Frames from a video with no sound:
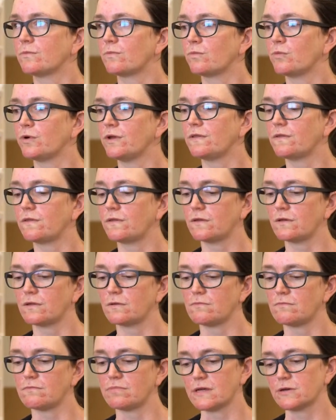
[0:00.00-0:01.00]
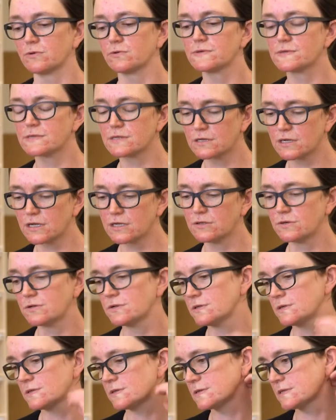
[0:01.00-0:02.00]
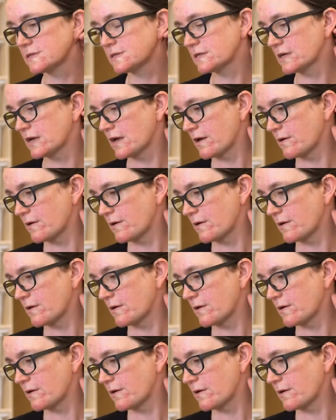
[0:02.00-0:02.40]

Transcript: With the metals that I use,